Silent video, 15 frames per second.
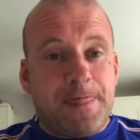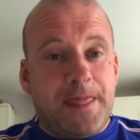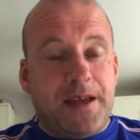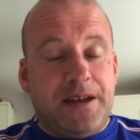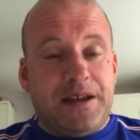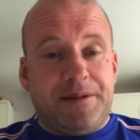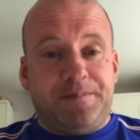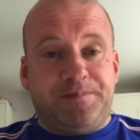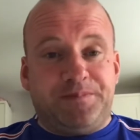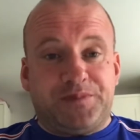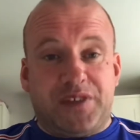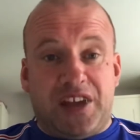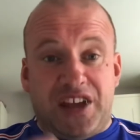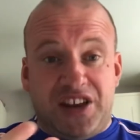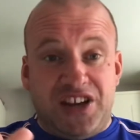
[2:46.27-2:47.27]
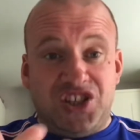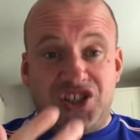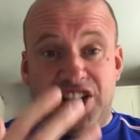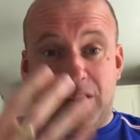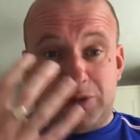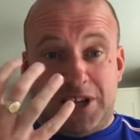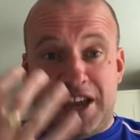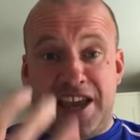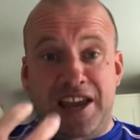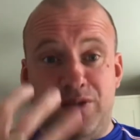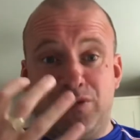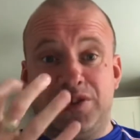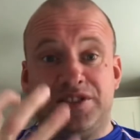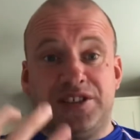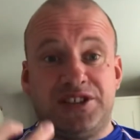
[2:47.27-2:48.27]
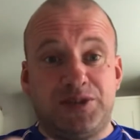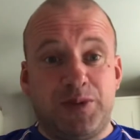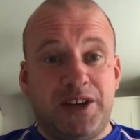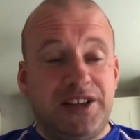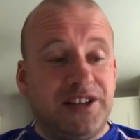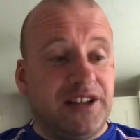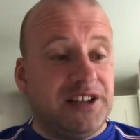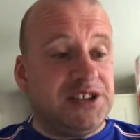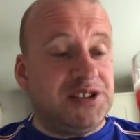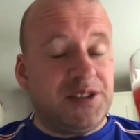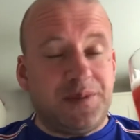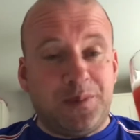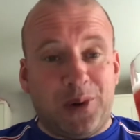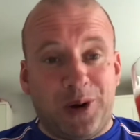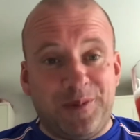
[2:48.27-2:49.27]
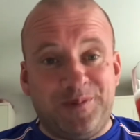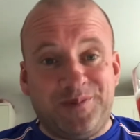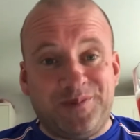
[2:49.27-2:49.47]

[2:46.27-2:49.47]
Um, initially, I was hit with the sweetness, but